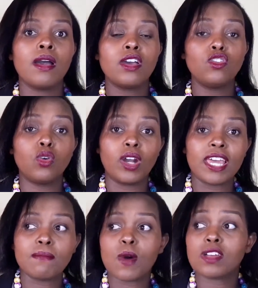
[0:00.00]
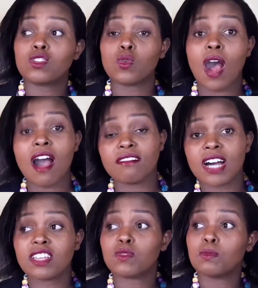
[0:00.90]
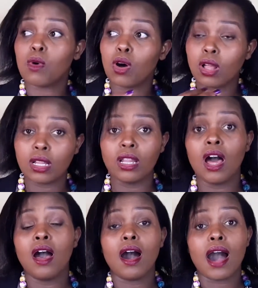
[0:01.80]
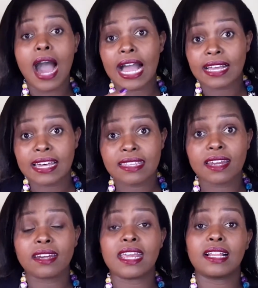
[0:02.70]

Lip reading: your neighbors to have a small gathering,